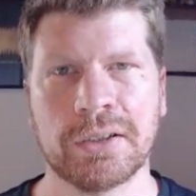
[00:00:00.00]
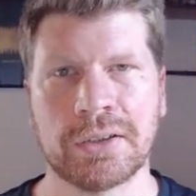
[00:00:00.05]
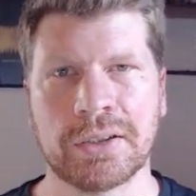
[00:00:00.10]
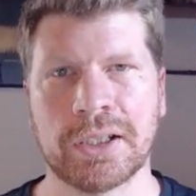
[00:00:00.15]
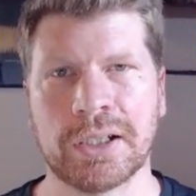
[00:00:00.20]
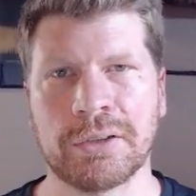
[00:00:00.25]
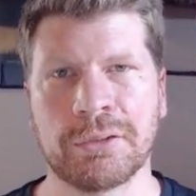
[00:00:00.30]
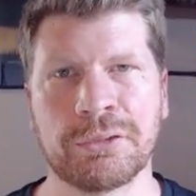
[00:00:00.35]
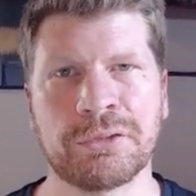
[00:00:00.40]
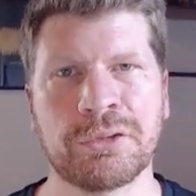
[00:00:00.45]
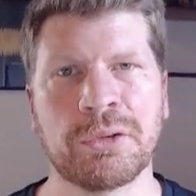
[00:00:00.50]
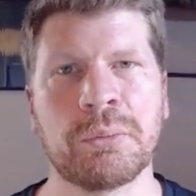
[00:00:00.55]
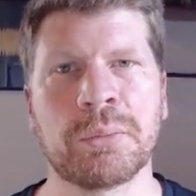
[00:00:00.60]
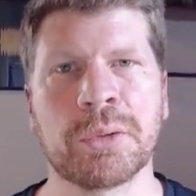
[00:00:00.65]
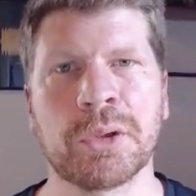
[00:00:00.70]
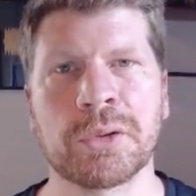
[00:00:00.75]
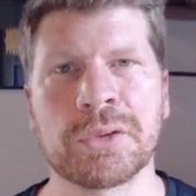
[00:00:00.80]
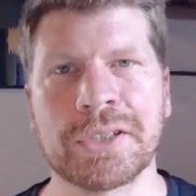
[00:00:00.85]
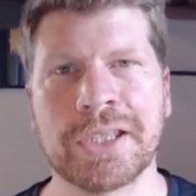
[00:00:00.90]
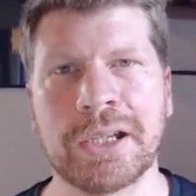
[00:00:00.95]
kind of from
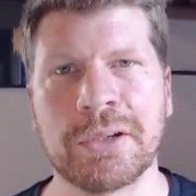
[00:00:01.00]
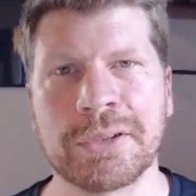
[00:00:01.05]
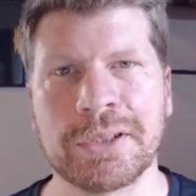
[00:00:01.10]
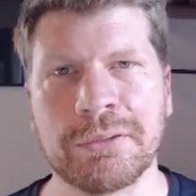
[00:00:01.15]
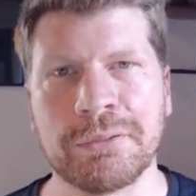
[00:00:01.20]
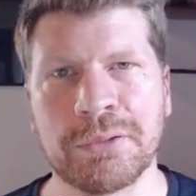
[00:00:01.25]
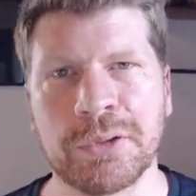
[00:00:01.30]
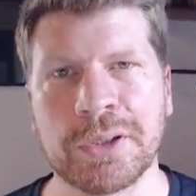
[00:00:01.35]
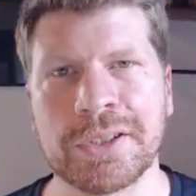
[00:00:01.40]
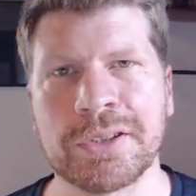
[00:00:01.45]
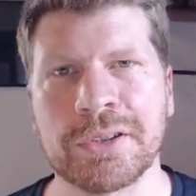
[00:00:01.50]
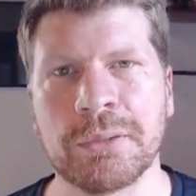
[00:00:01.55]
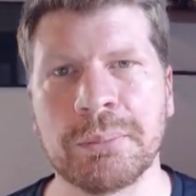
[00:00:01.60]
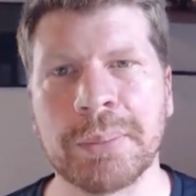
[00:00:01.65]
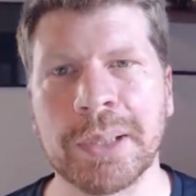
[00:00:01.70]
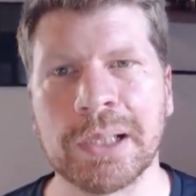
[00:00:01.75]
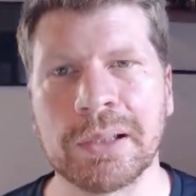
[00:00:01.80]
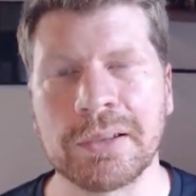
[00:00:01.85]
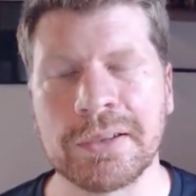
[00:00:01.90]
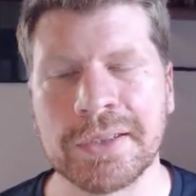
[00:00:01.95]
your sales invoices or
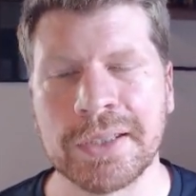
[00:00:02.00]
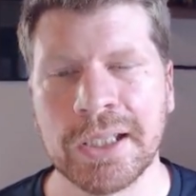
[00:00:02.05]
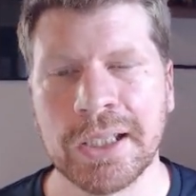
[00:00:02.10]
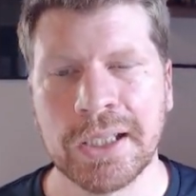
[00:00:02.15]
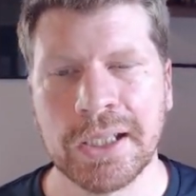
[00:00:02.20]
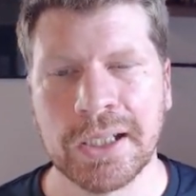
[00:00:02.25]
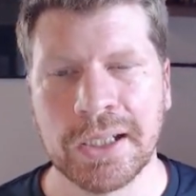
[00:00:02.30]
bills.